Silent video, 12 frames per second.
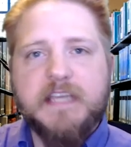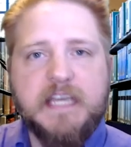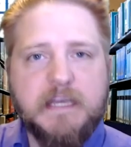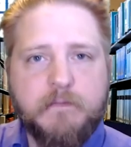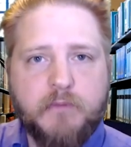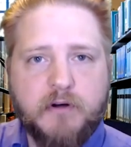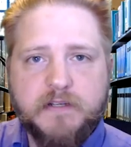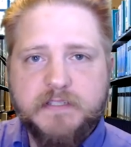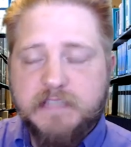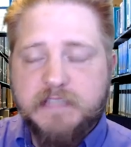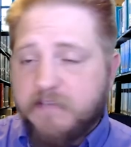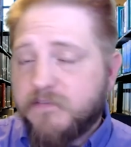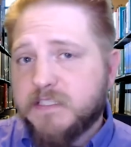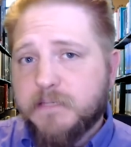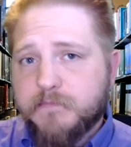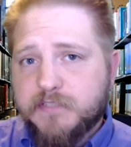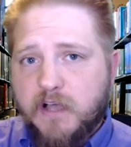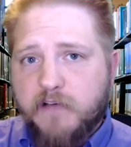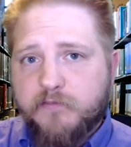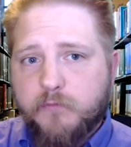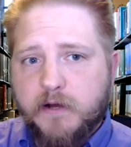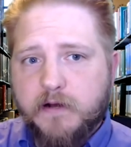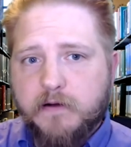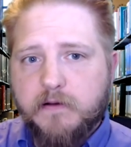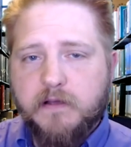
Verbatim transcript: ebooks, even some software.